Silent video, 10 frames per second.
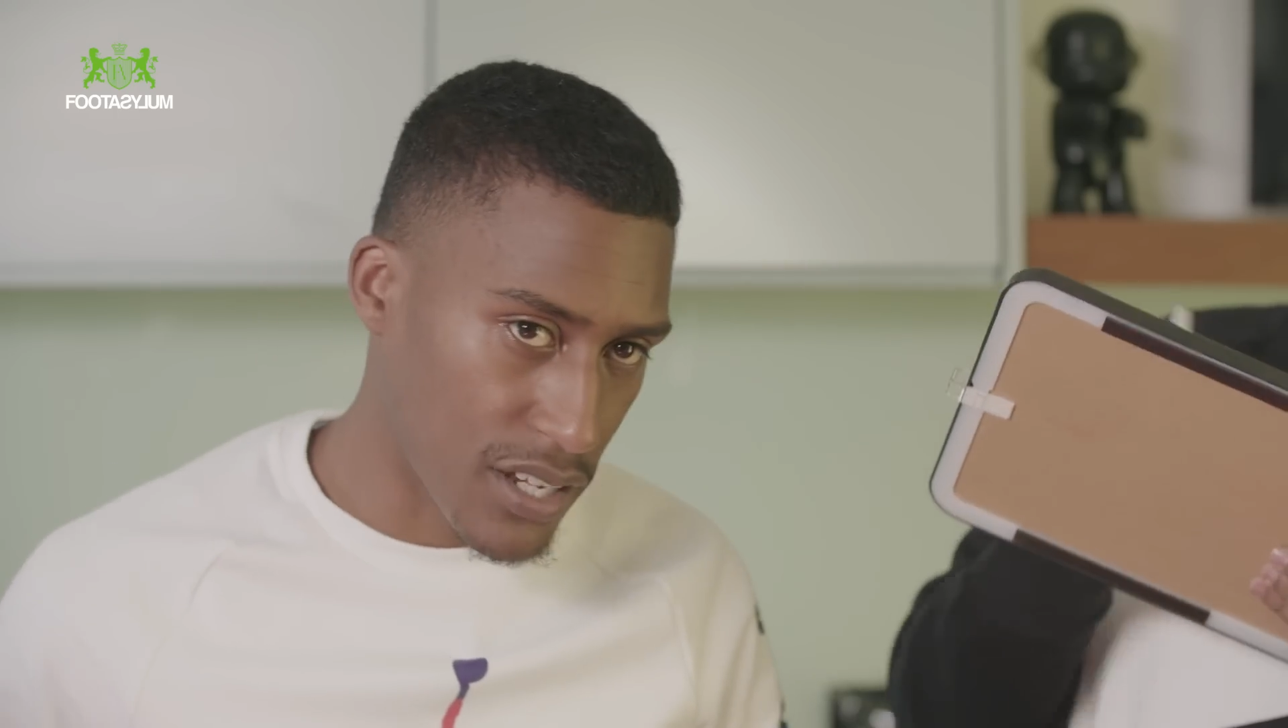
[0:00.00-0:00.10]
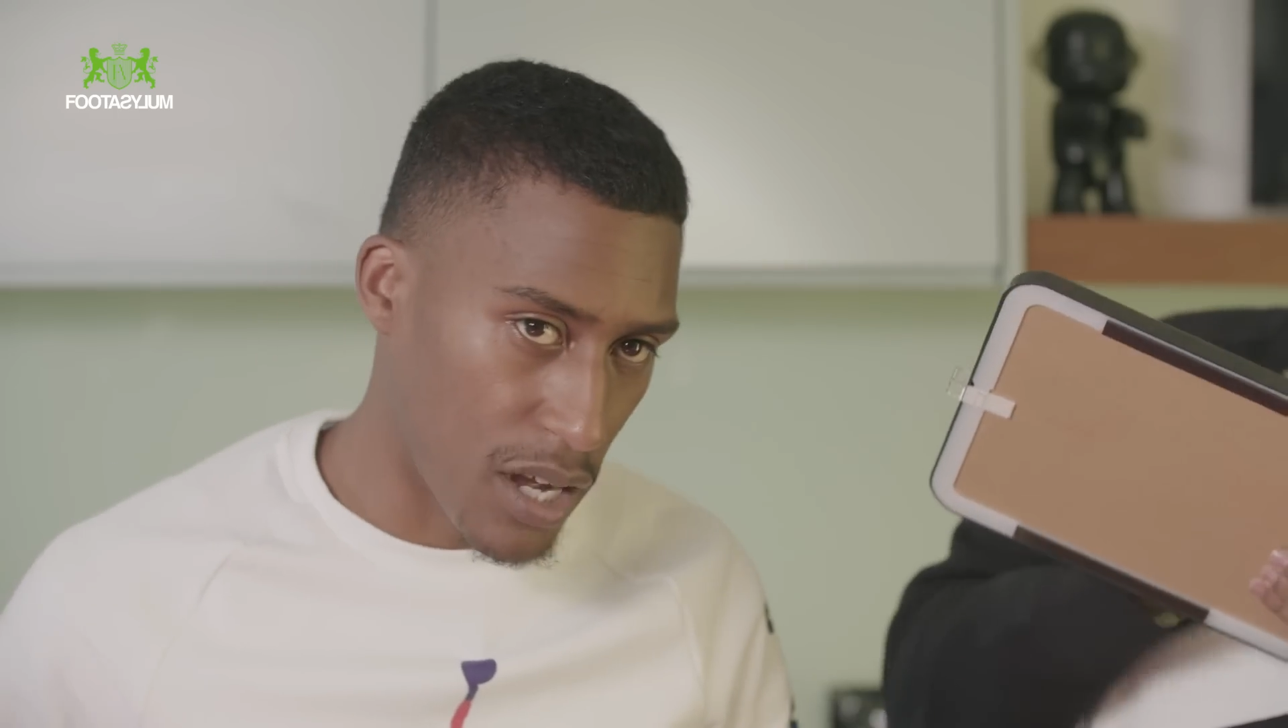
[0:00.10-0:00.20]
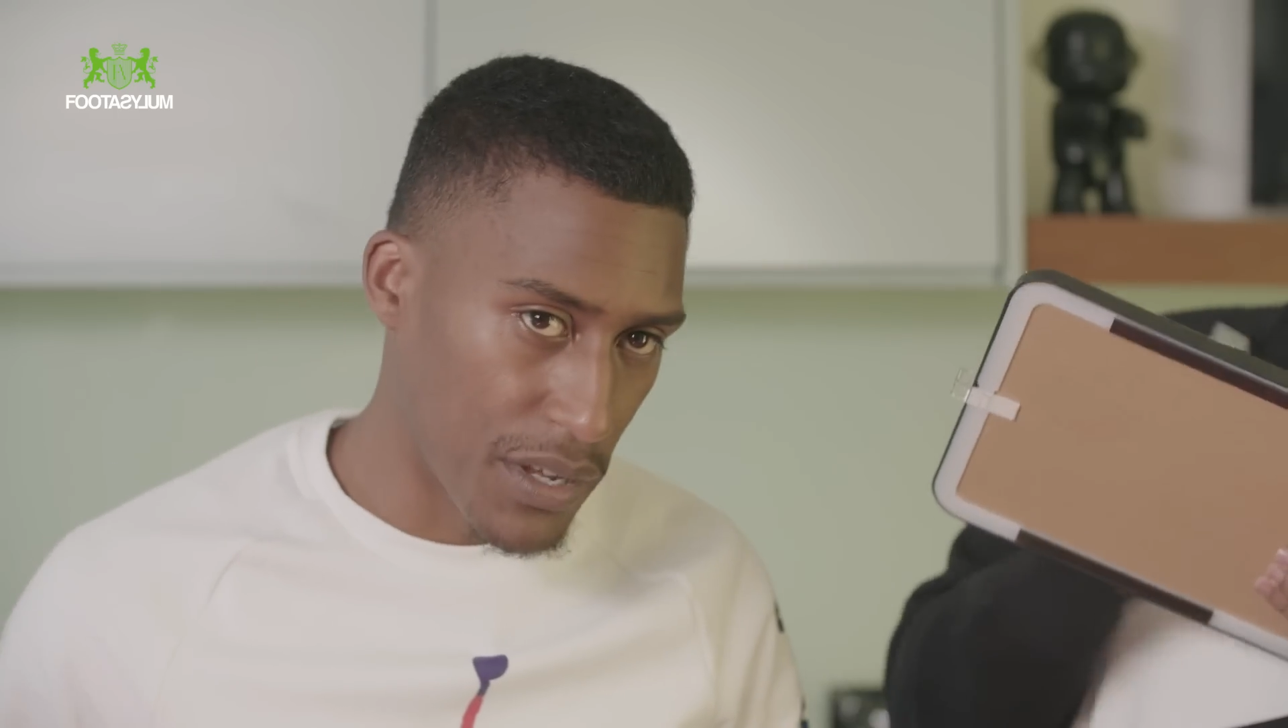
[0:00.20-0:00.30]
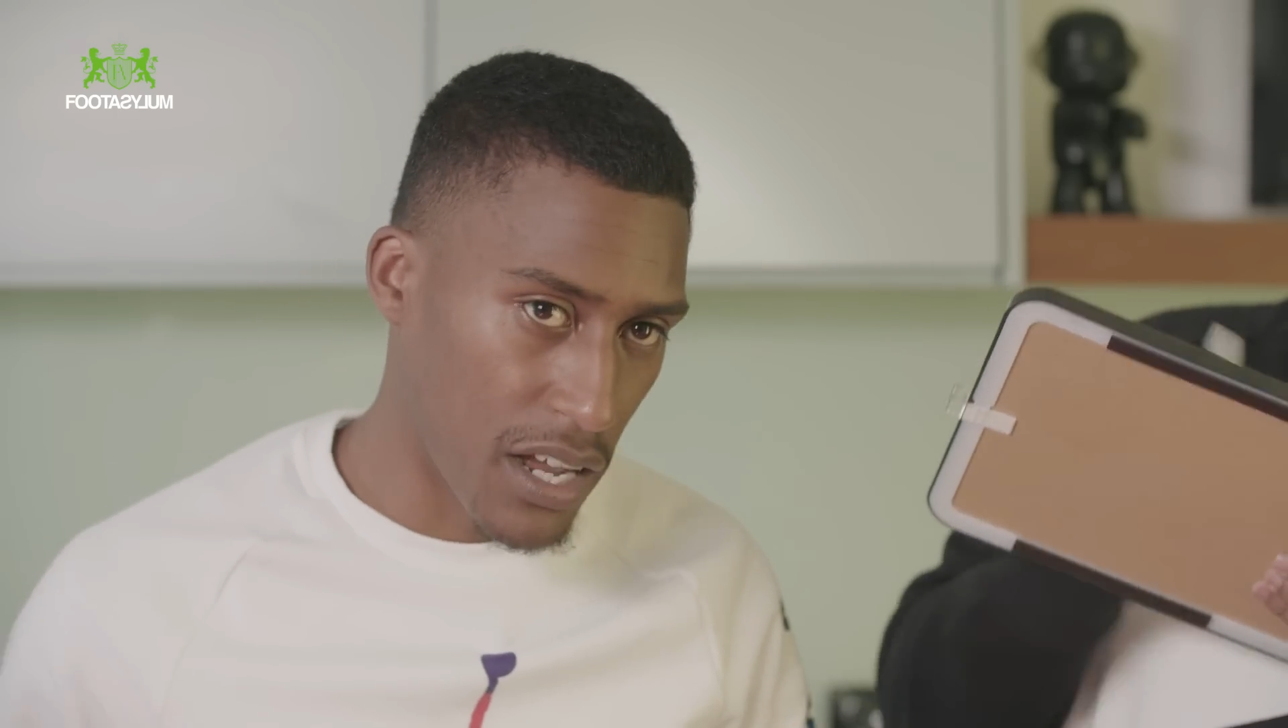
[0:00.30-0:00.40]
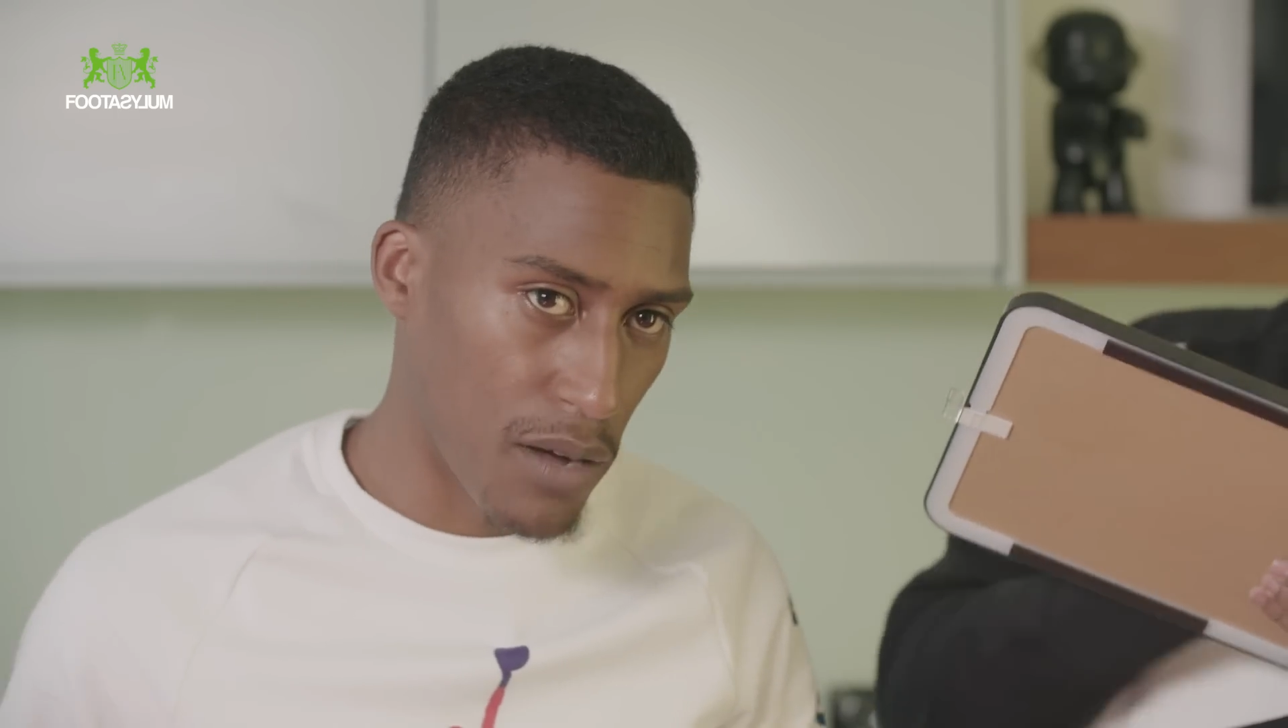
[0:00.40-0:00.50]

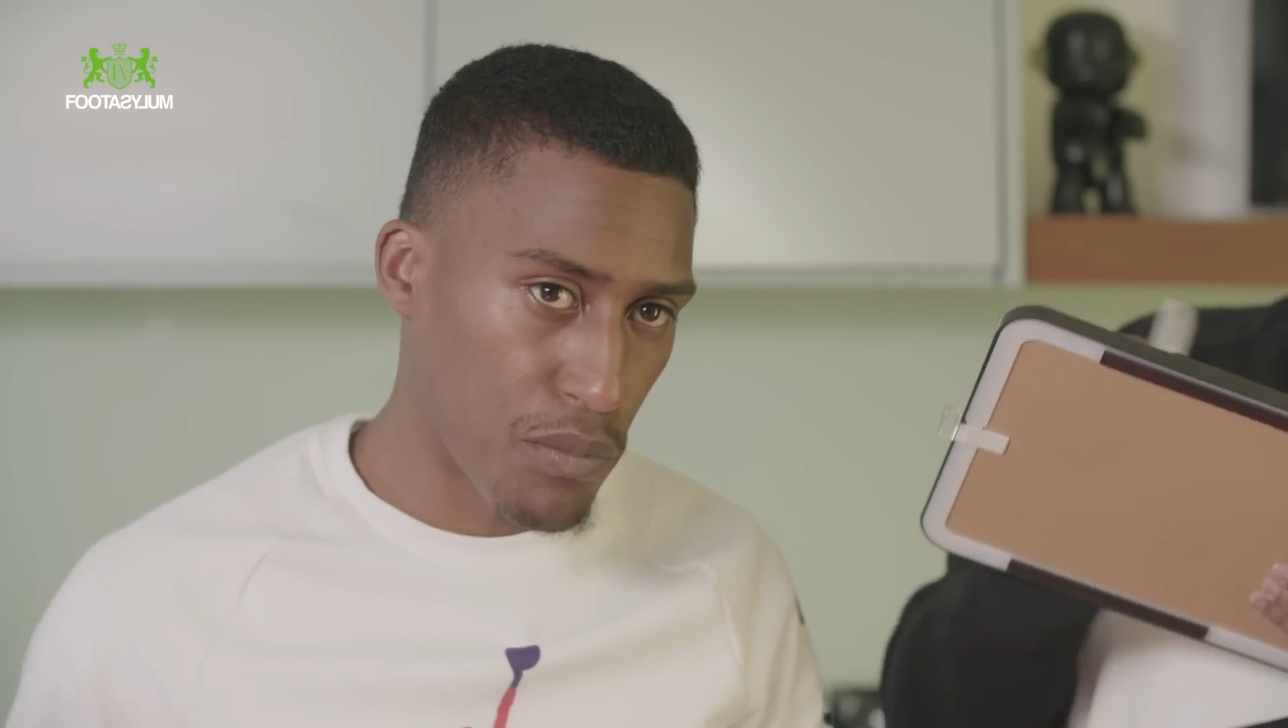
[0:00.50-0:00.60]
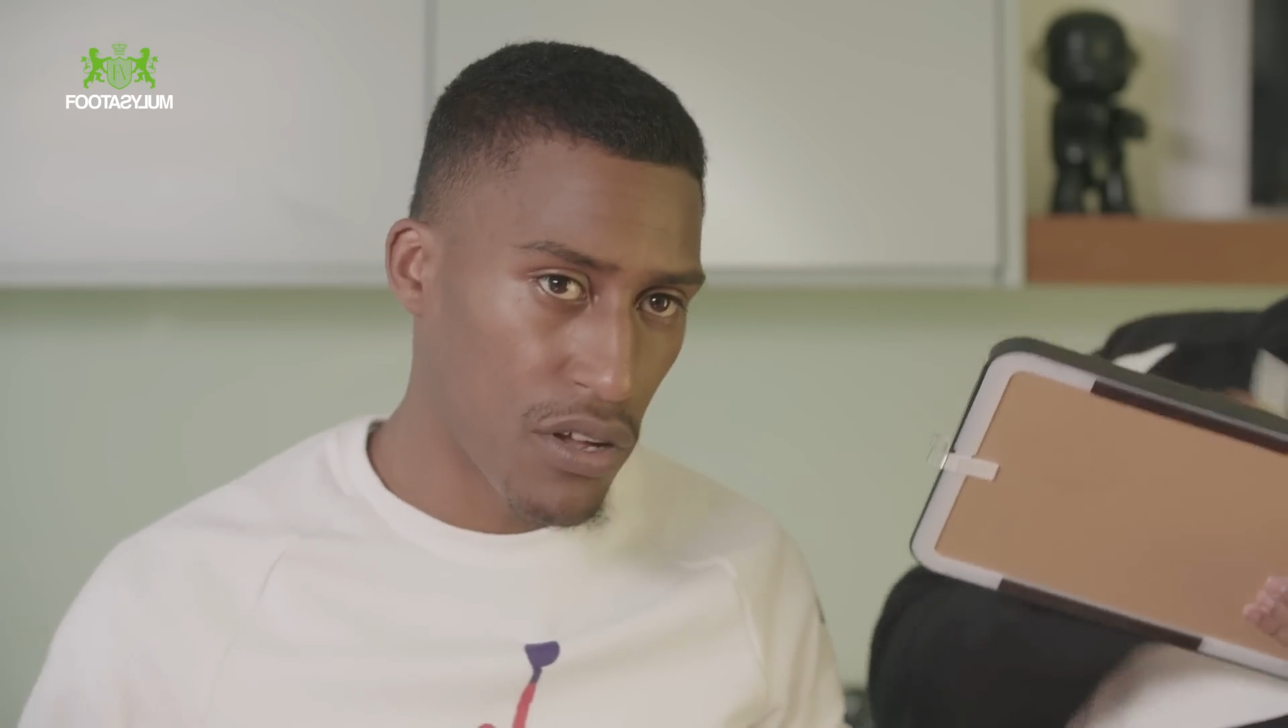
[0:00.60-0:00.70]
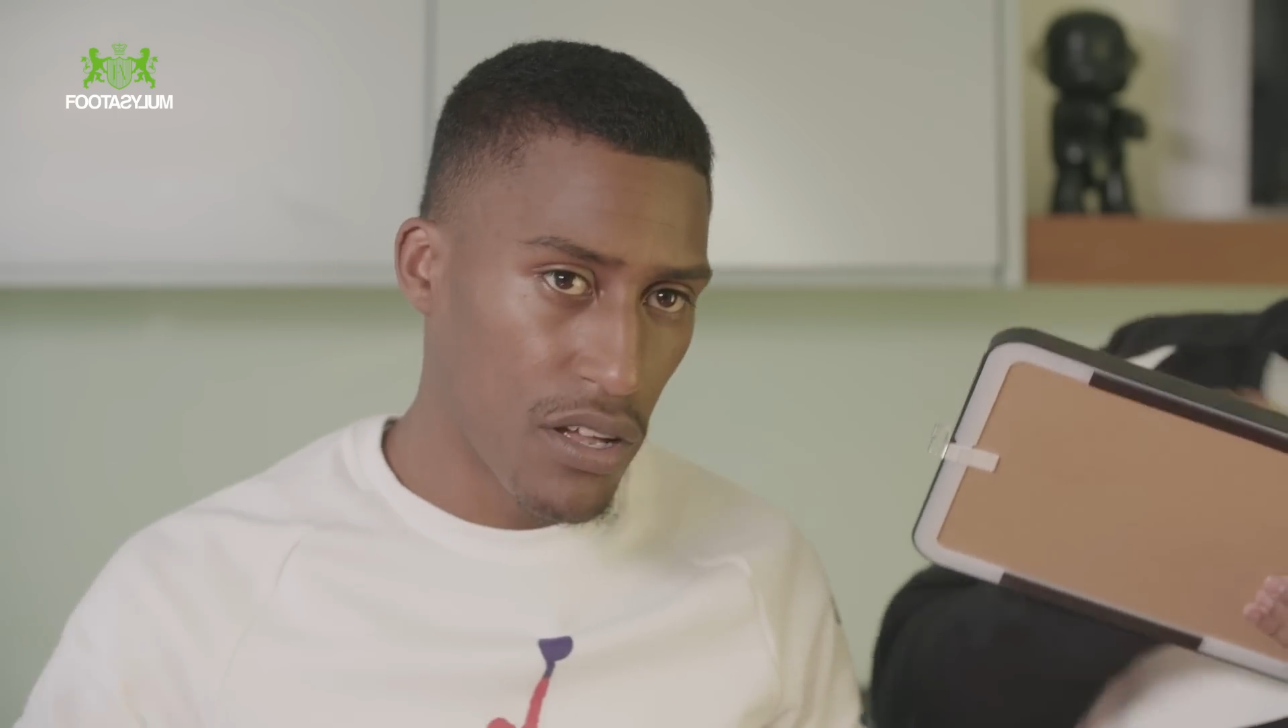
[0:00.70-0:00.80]
coming up,